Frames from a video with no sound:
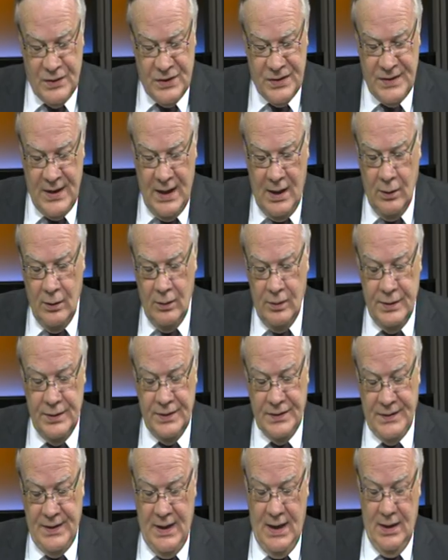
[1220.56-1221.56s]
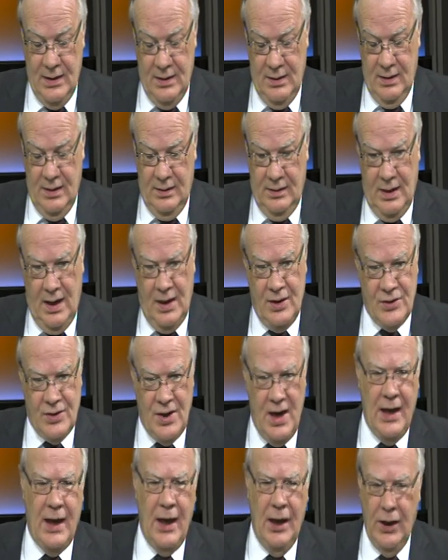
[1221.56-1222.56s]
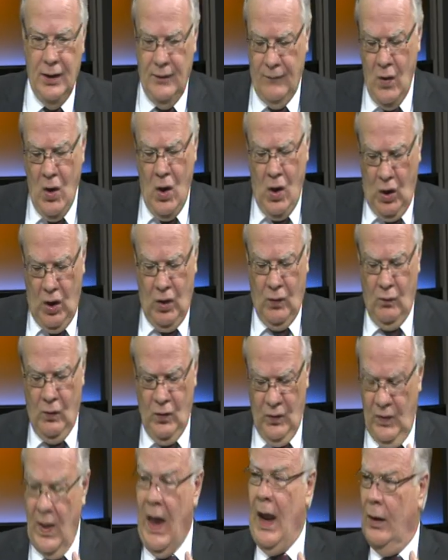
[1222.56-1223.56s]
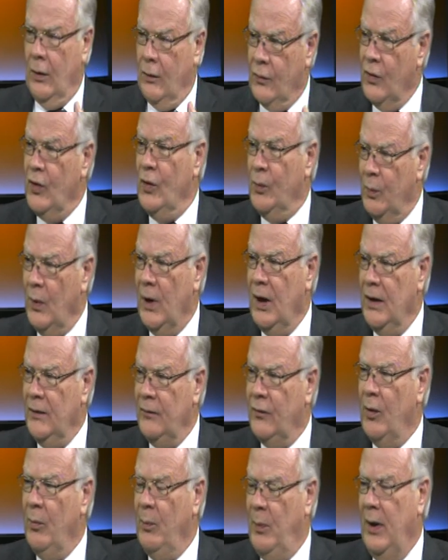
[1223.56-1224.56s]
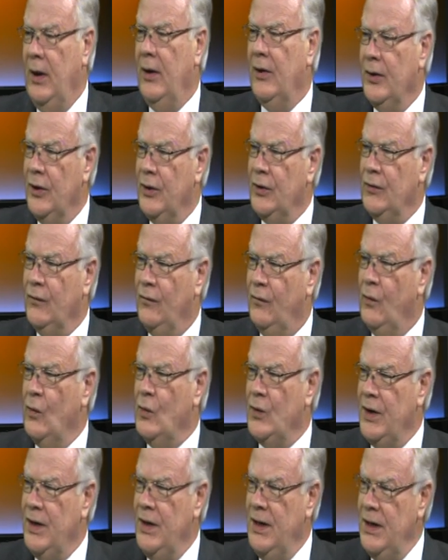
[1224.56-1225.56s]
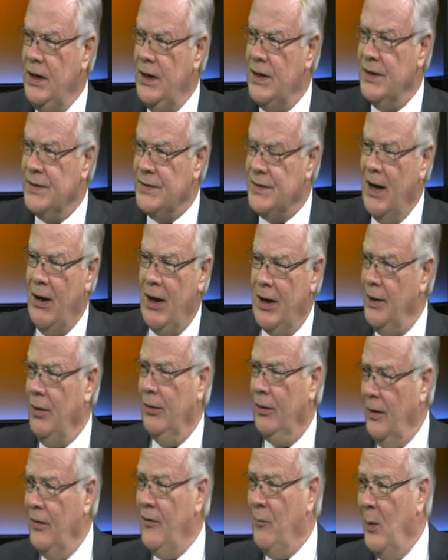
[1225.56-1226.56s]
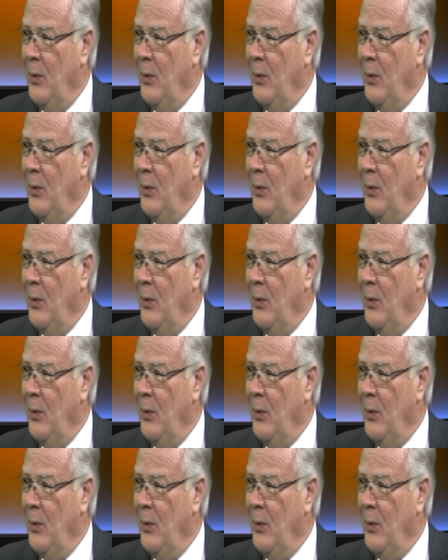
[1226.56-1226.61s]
just how good is that uh, that tracking of, of that group over a period of forty years? Now, I know a lot of